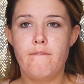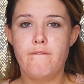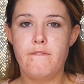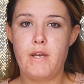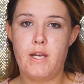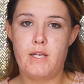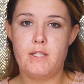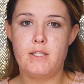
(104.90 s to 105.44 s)

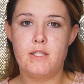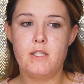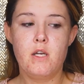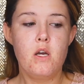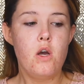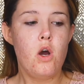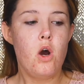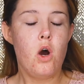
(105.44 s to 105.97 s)
face.
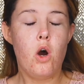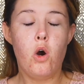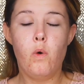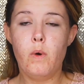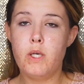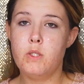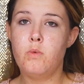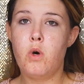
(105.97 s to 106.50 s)

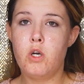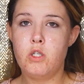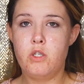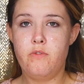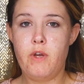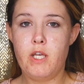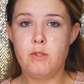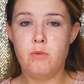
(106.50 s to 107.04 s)
Always wash your
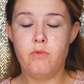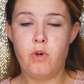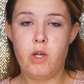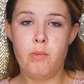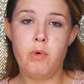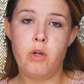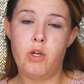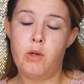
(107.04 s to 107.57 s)
face before you
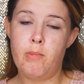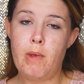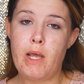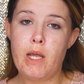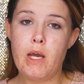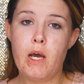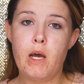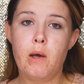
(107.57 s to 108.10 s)
put on your
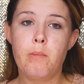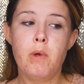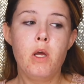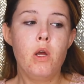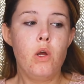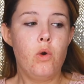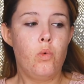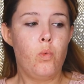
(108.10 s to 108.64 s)
makeup,
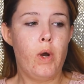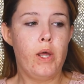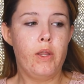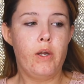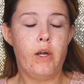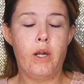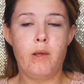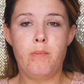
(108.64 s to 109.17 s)

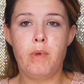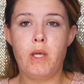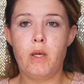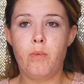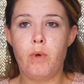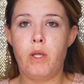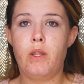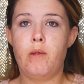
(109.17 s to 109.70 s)
whether it be
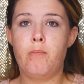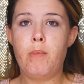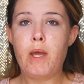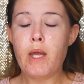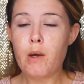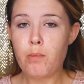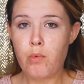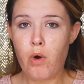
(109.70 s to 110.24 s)
with a
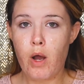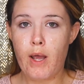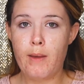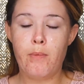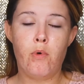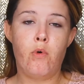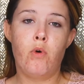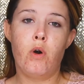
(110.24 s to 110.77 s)
makeup
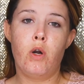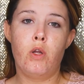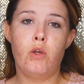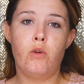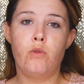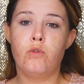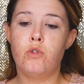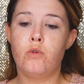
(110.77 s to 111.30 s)
wipe or
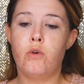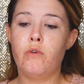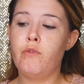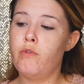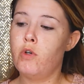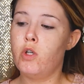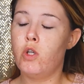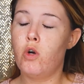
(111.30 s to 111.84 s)
you do a
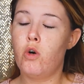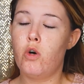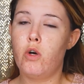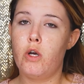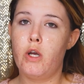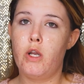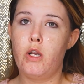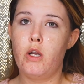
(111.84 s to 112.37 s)

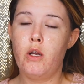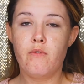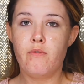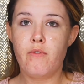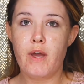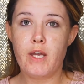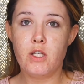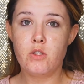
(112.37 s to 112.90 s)
full-on
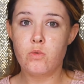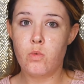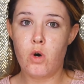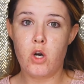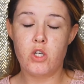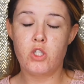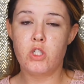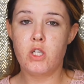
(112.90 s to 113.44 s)
face
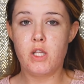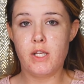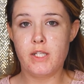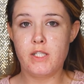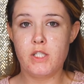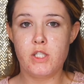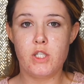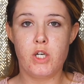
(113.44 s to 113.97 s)
wash,
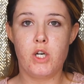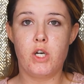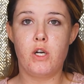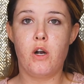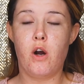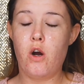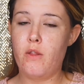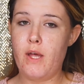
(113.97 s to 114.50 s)
cleanser,
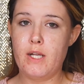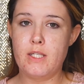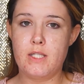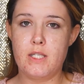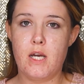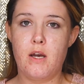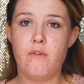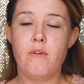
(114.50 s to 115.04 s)
all that
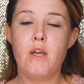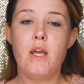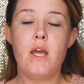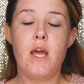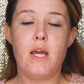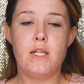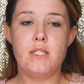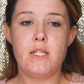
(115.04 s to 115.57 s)
stuff,
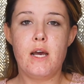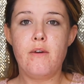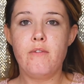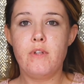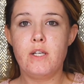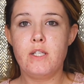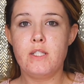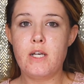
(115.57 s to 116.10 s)
and
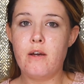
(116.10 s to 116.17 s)
definitely